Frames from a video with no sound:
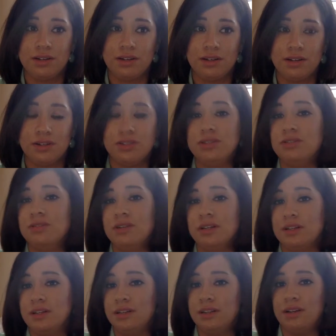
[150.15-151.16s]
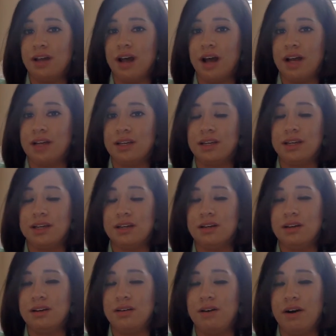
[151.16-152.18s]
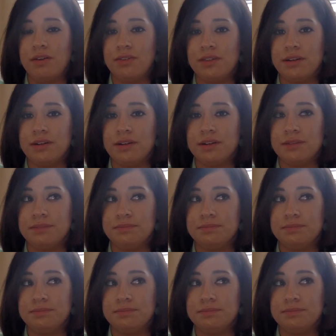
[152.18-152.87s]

could do it. I could go out there